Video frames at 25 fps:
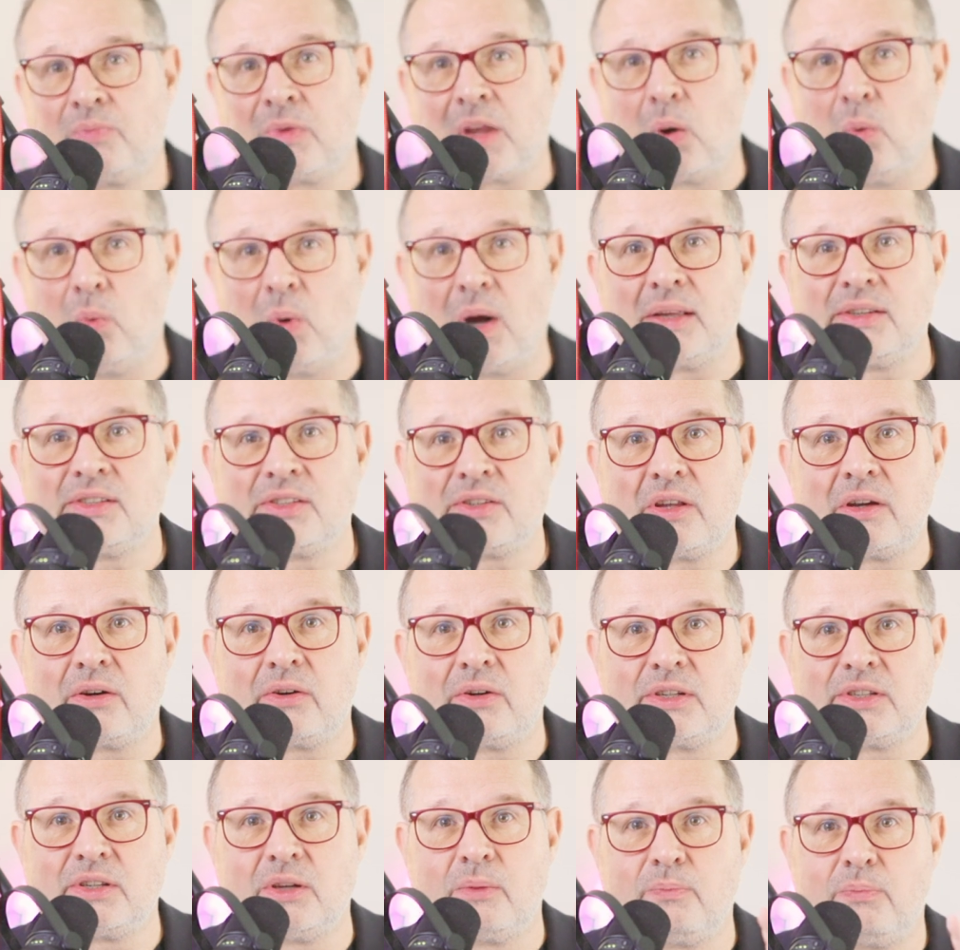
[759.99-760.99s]
once there
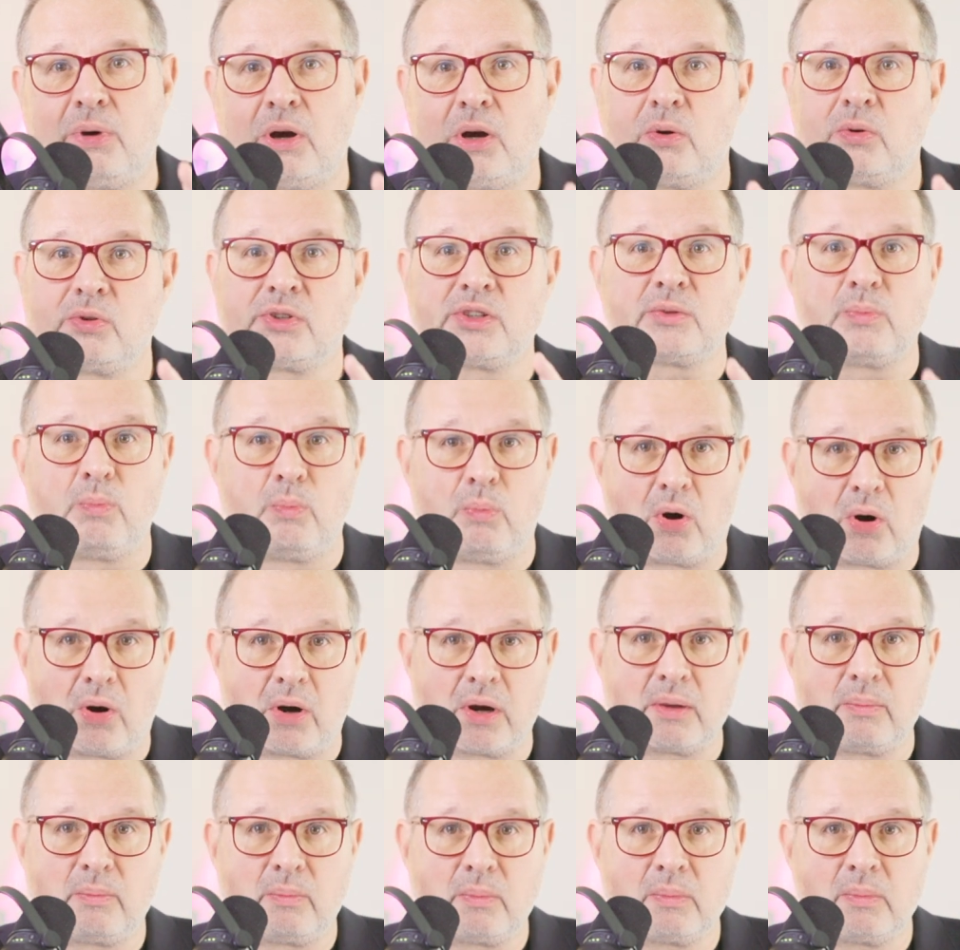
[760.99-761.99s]
is a
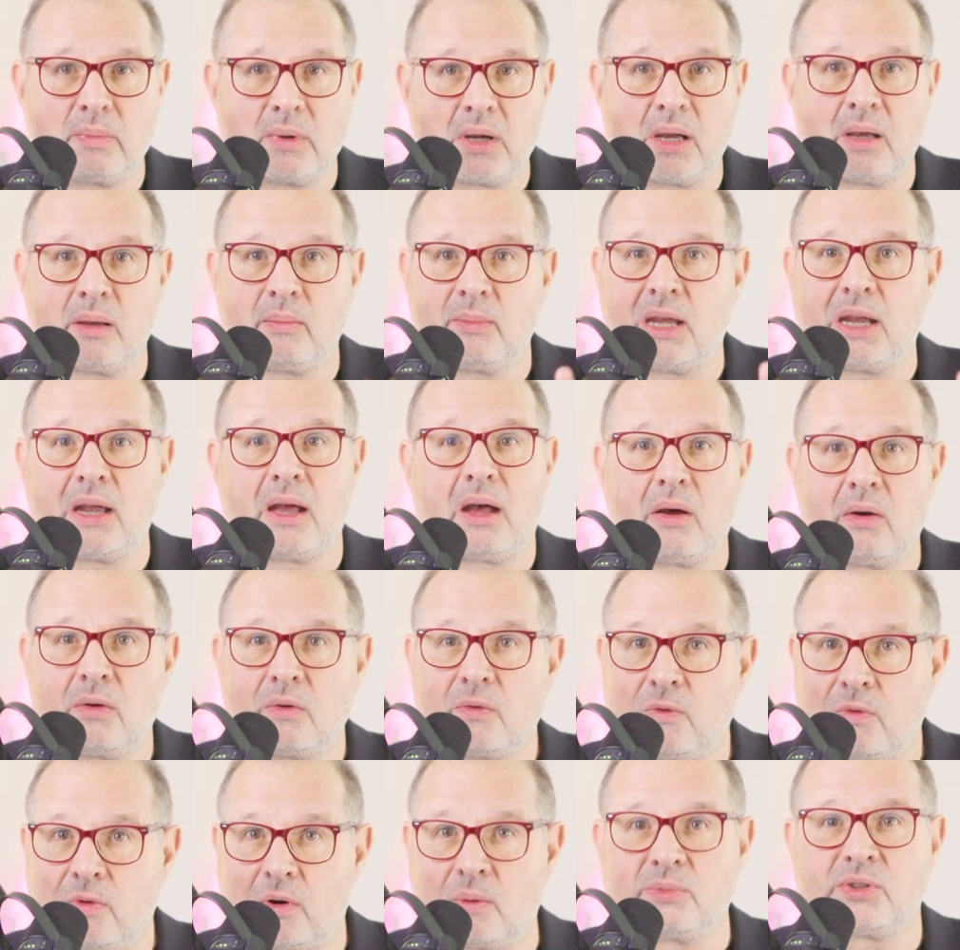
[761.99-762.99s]
post-mortem coming out
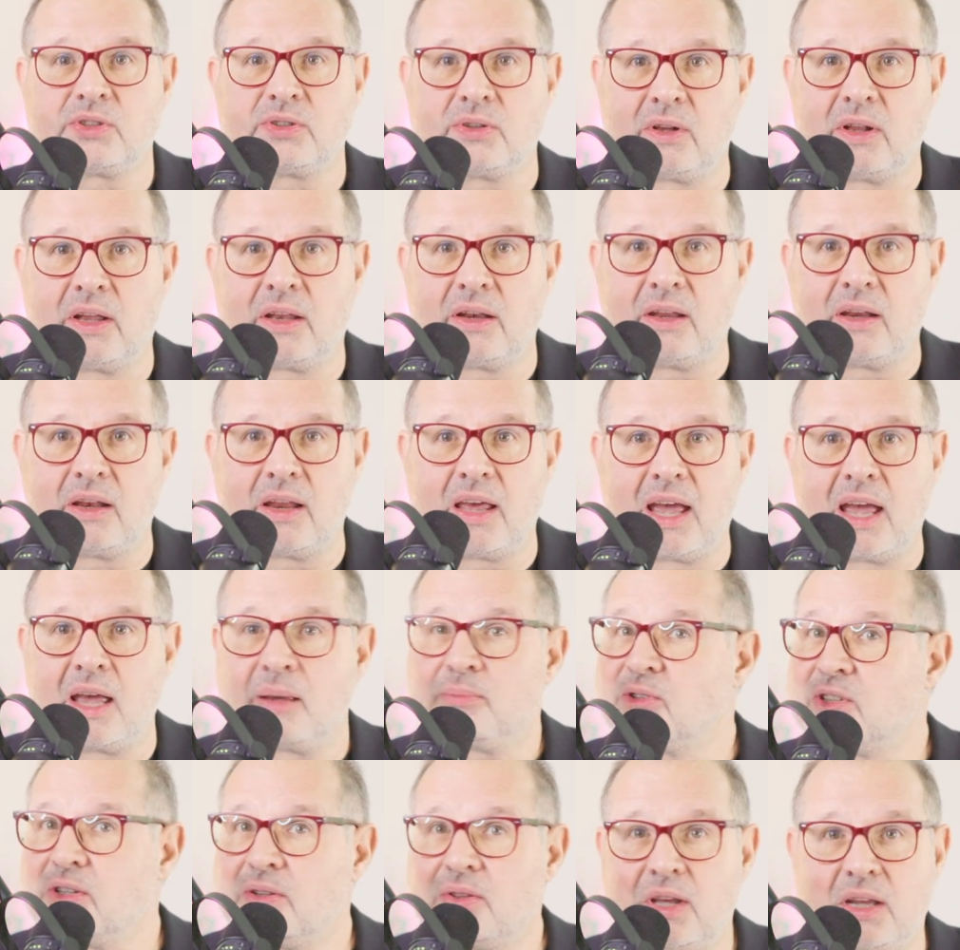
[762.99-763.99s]
from Solana
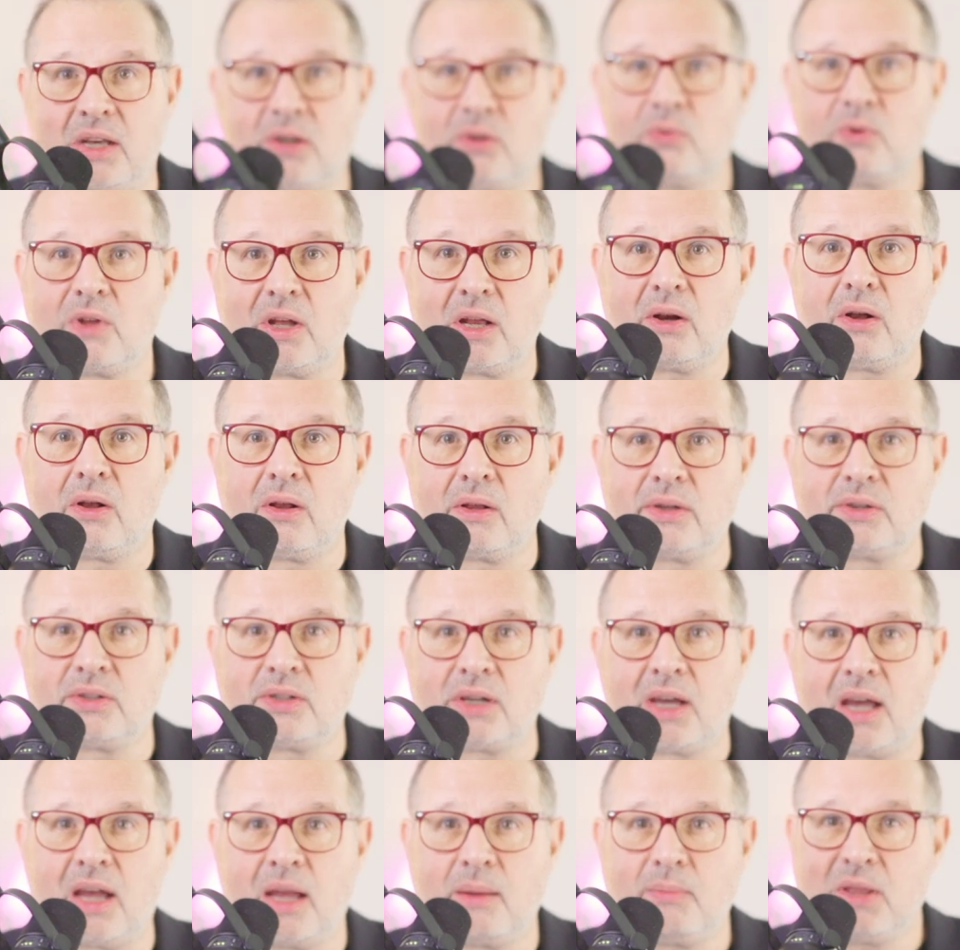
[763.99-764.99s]
Labs, and they do that all the
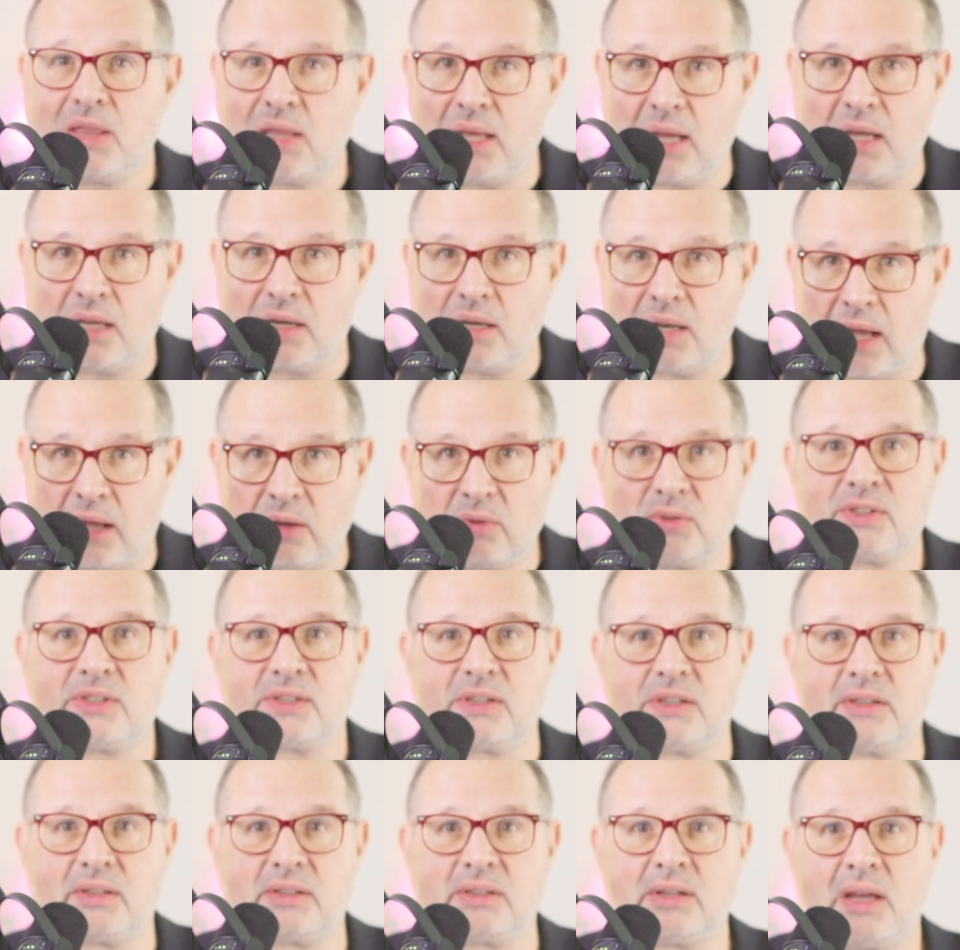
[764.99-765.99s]
time, and they announced
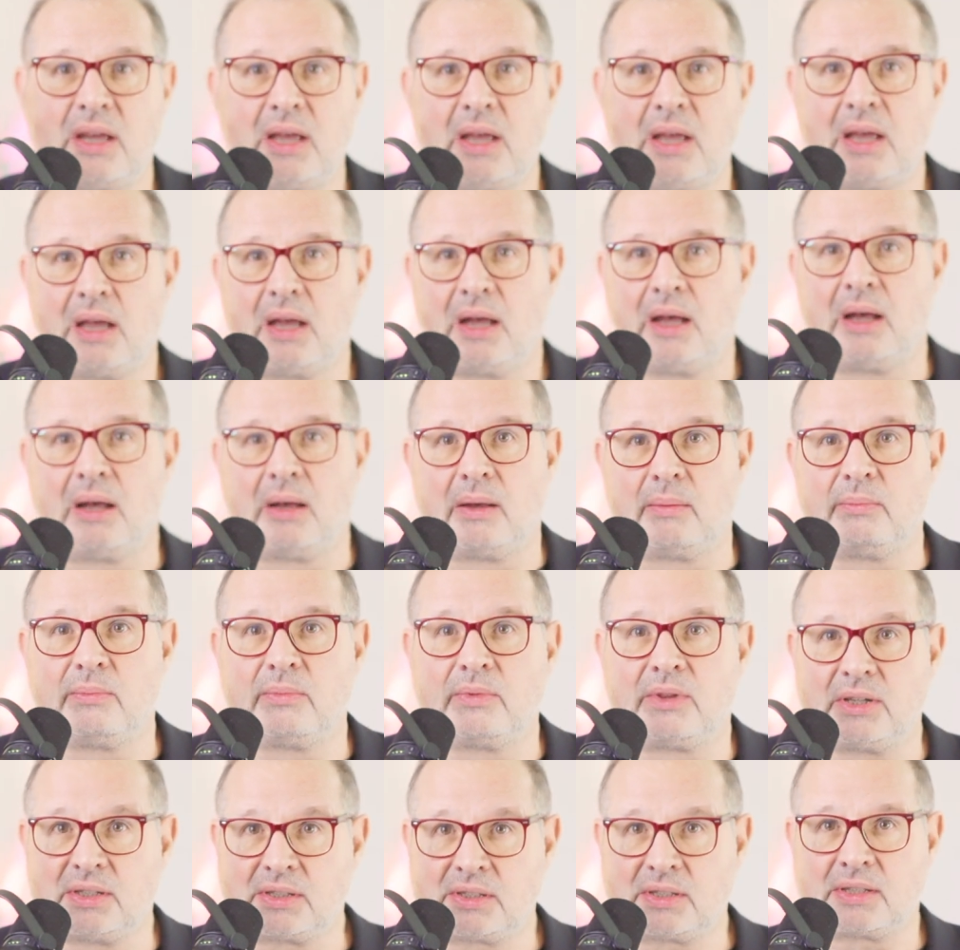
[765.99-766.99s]
it um,
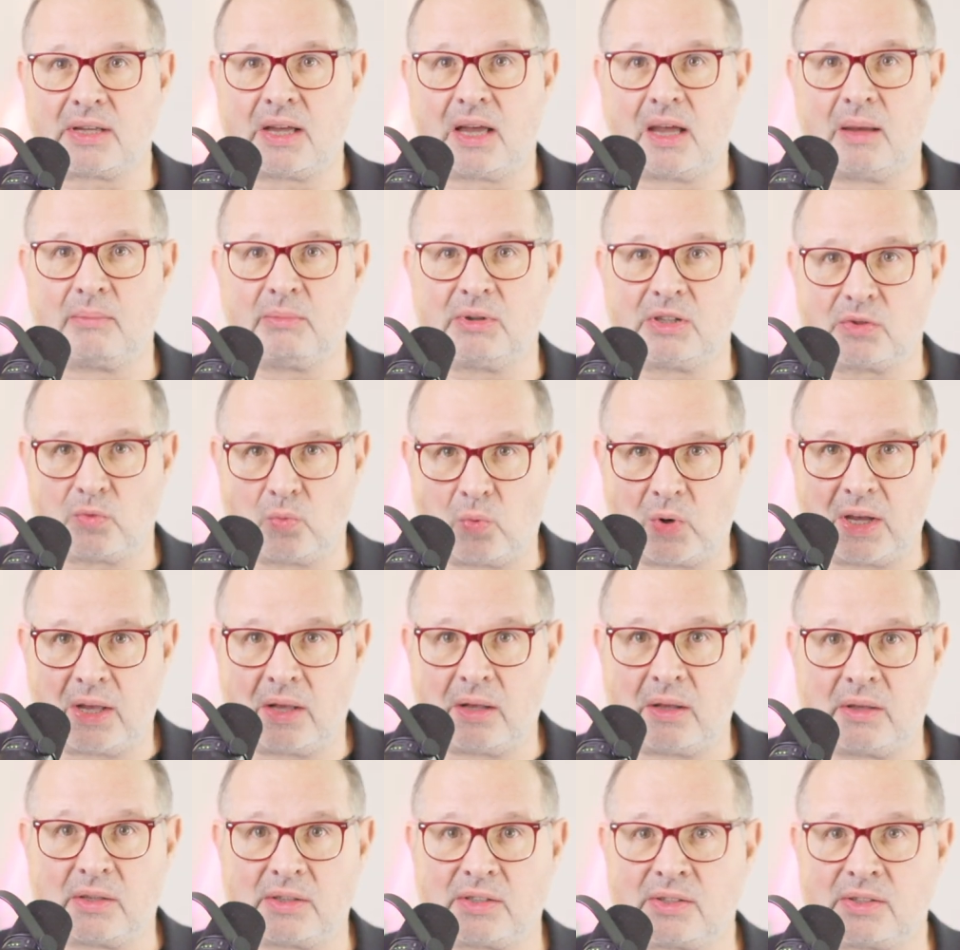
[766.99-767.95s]
this time as well.